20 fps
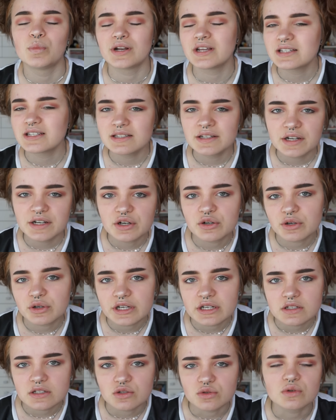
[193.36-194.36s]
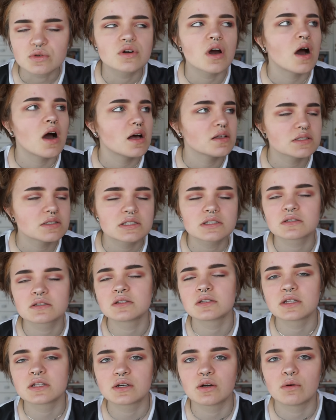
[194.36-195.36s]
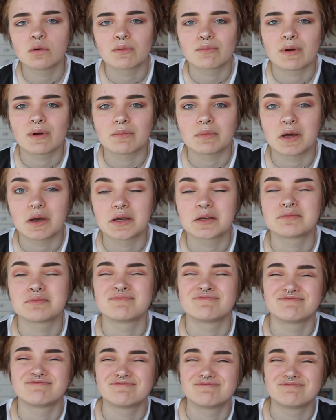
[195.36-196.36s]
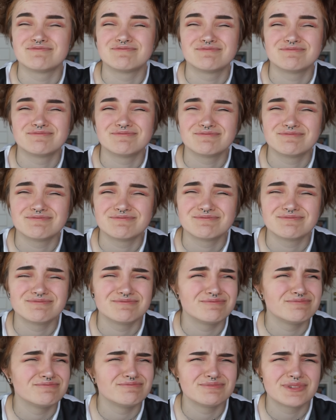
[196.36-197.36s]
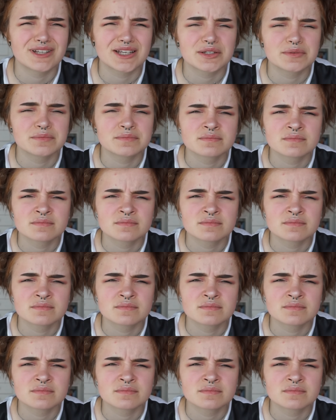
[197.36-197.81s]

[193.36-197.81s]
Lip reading: But isn't it annoying to constantly go around like I